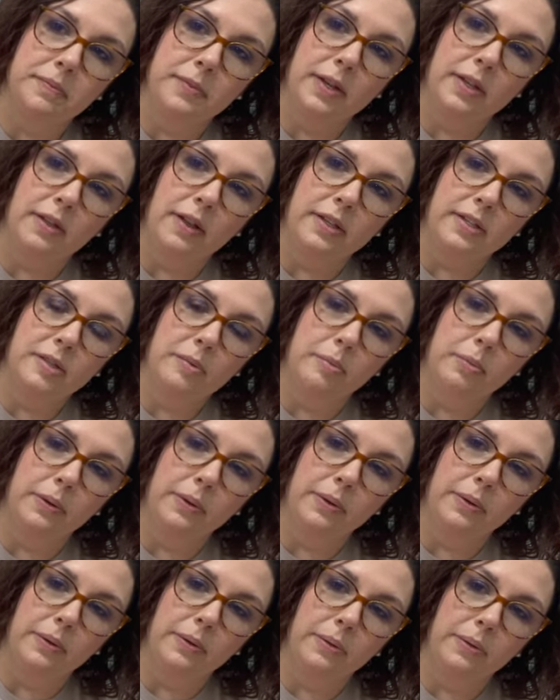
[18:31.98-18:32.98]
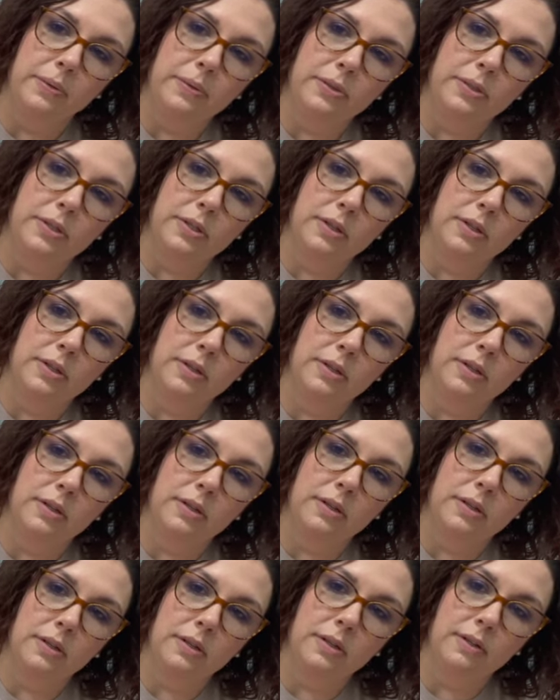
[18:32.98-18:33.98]
Lots of blues,
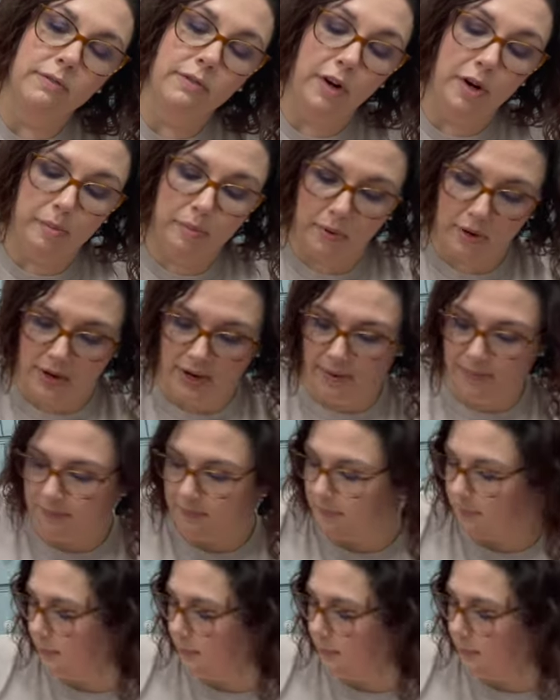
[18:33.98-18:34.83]
very pretty.